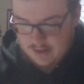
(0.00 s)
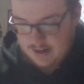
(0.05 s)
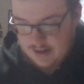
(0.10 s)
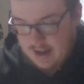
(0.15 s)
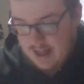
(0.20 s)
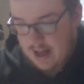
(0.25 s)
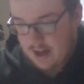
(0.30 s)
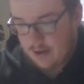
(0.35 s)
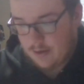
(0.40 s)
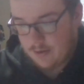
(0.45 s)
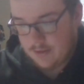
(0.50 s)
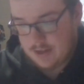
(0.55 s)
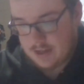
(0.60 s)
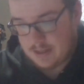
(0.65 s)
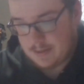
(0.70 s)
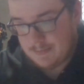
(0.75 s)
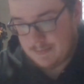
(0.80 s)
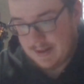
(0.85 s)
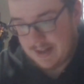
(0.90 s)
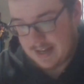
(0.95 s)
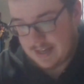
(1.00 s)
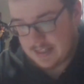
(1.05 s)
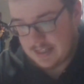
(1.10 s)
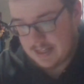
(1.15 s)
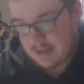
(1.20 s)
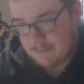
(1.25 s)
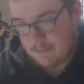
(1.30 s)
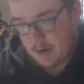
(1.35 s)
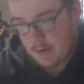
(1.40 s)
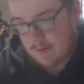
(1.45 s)
Now, this means
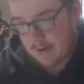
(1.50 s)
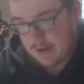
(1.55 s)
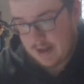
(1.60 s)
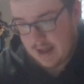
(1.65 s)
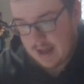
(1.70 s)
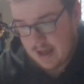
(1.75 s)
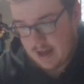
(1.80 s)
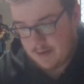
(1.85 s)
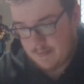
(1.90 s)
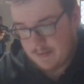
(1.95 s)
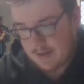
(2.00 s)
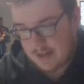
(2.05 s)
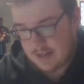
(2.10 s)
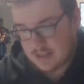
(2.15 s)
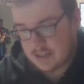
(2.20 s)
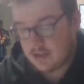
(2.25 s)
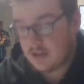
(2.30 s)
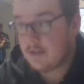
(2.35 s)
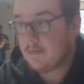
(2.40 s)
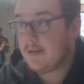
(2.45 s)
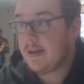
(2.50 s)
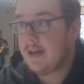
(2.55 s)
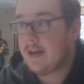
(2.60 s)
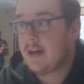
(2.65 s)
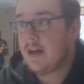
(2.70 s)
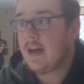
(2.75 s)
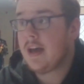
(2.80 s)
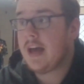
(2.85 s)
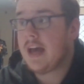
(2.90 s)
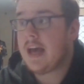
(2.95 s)
that Birmingham is going to
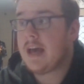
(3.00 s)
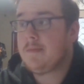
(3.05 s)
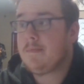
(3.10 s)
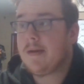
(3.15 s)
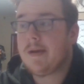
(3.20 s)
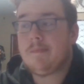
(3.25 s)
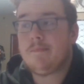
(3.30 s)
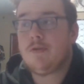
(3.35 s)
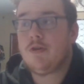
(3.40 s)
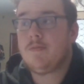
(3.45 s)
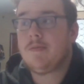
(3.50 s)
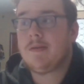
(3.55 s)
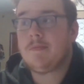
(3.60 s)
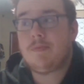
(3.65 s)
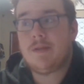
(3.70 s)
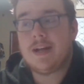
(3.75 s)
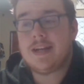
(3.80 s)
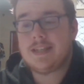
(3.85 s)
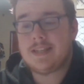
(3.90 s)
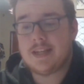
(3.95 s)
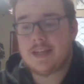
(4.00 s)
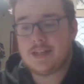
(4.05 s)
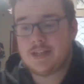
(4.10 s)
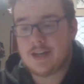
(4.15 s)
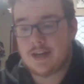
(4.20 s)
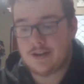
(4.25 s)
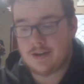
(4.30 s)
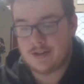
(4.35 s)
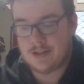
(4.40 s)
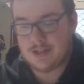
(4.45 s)
be a big booming place
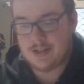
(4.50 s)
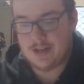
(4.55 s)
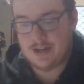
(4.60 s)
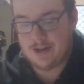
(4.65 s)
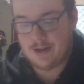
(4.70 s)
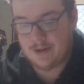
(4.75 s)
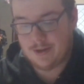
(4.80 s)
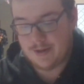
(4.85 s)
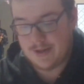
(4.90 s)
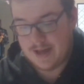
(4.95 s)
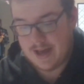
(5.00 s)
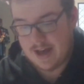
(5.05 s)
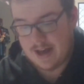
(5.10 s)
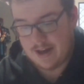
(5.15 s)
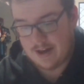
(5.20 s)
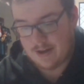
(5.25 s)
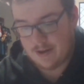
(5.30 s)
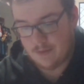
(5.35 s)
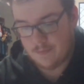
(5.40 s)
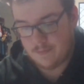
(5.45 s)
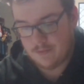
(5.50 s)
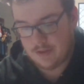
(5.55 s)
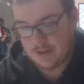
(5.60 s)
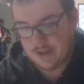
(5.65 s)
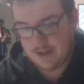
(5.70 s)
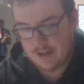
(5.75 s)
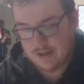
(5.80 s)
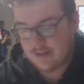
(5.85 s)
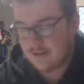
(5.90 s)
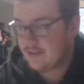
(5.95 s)
this year. So, yeah,
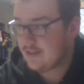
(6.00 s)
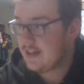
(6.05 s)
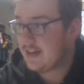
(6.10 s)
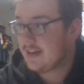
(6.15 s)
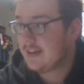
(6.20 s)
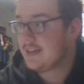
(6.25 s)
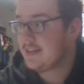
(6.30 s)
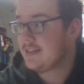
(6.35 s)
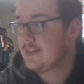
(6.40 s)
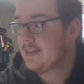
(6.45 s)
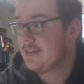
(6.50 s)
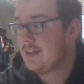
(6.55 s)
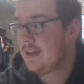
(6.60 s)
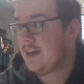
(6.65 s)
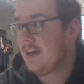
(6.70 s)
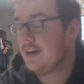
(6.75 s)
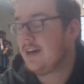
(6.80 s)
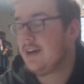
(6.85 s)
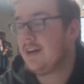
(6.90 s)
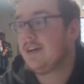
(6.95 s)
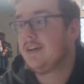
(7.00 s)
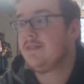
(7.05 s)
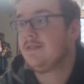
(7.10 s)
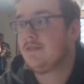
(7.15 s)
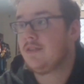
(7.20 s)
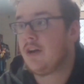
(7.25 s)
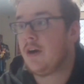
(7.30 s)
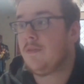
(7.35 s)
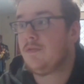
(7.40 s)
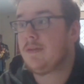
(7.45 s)
hopefully the,
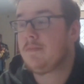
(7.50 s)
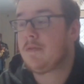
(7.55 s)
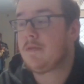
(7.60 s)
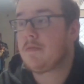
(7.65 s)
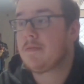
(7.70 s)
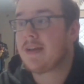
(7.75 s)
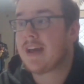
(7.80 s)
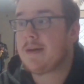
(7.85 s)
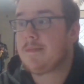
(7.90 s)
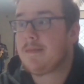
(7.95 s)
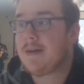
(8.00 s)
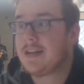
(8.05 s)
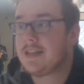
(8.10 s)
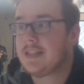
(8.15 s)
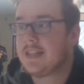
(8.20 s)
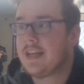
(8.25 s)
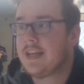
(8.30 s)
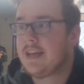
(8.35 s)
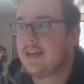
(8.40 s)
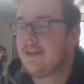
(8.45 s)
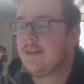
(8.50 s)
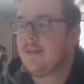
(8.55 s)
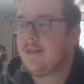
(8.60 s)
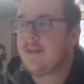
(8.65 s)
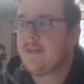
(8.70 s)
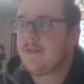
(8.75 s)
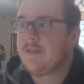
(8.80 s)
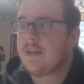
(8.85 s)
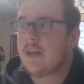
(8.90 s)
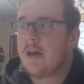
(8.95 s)
uh, hopefully Birmingham has the
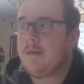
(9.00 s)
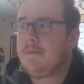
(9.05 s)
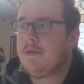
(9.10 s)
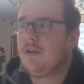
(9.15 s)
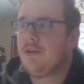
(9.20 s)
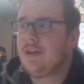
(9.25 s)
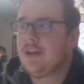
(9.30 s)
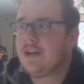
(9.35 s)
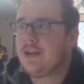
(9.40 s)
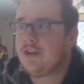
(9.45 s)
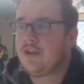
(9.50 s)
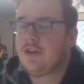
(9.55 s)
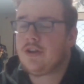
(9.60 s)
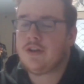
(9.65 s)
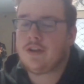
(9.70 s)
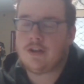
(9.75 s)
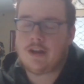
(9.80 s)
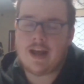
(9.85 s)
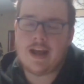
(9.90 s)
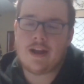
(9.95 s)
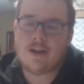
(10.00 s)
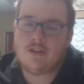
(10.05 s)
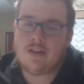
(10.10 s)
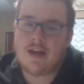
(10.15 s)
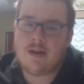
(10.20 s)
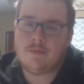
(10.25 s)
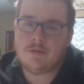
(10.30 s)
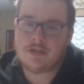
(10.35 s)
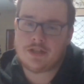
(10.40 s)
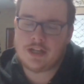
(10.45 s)
ability to do, handle
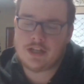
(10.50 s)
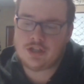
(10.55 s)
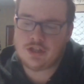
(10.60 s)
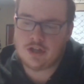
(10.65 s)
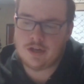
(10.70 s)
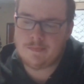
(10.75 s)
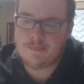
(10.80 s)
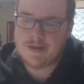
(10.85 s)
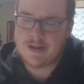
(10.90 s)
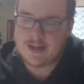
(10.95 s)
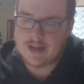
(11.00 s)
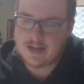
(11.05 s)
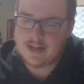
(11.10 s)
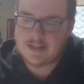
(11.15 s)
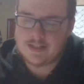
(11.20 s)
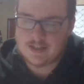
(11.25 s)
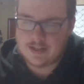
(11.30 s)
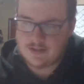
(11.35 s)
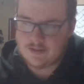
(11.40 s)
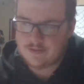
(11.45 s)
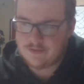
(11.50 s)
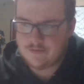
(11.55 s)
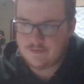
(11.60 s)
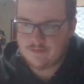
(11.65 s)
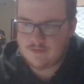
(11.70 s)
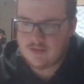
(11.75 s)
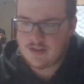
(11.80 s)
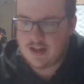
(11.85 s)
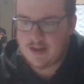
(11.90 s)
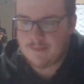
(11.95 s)
that, which they should because of
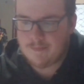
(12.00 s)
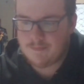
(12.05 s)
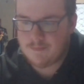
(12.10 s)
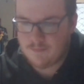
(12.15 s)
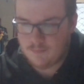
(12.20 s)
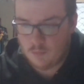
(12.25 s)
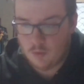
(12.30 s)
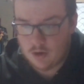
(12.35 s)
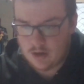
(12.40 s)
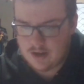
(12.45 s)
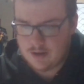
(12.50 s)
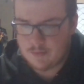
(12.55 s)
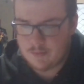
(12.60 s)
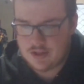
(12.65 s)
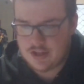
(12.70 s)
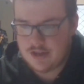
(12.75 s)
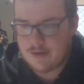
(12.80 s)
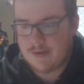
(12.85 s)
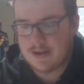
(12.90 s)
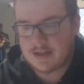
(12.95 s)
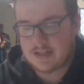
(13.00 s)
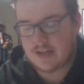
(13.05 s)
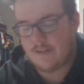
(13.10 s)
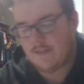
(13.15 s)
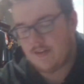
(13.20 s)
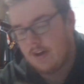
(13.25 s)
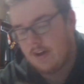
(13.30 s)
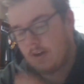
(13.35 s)
them working with the U S F